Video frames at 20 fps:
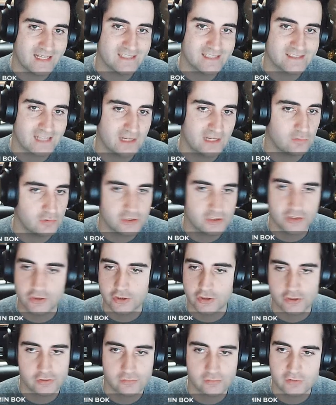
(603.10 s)
side, which is
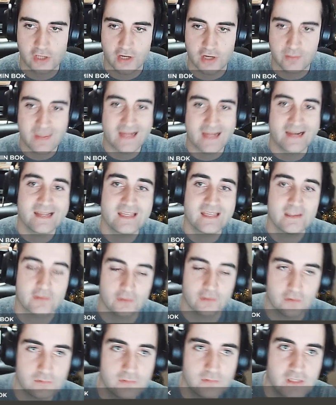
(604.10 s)
just going to be
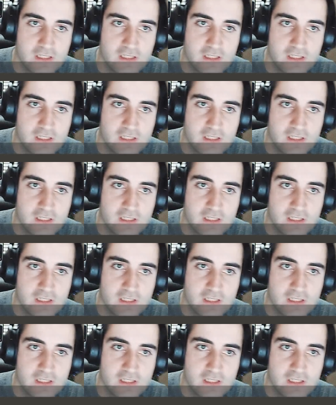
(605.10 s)
lethal.